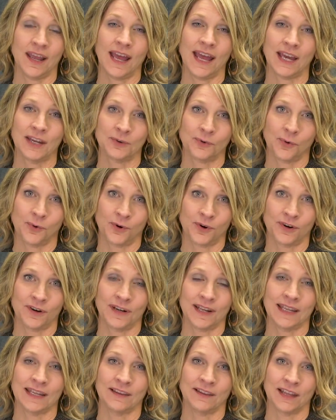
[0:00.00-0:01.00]
headquartered
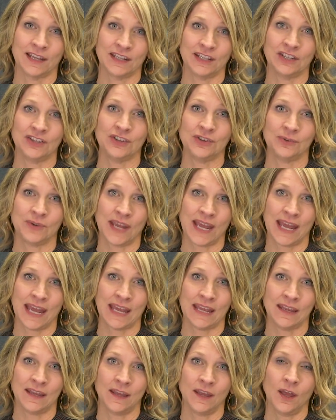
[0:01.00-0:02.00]
in London, UK,